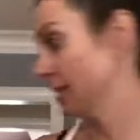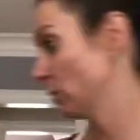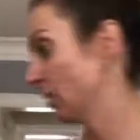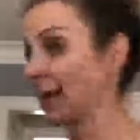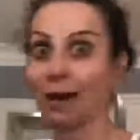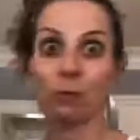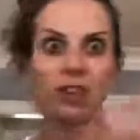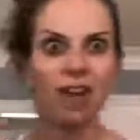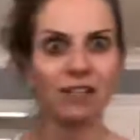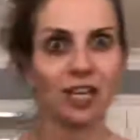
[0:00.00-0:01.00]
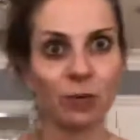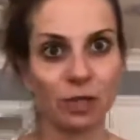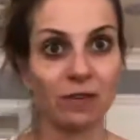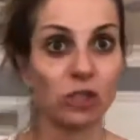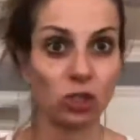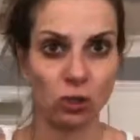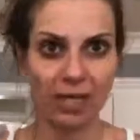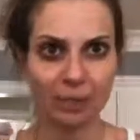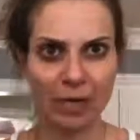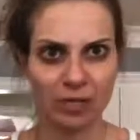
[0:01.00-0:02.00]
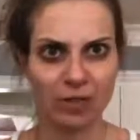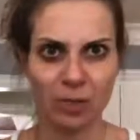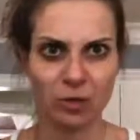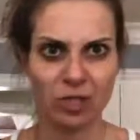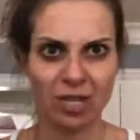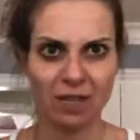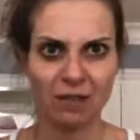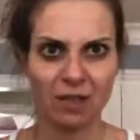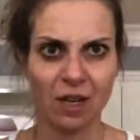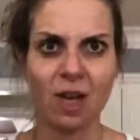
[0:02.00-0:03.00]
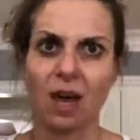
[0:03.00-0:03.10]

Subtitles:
This is what I would love to hear. Did you guys buy yourself Mother's Day gifts?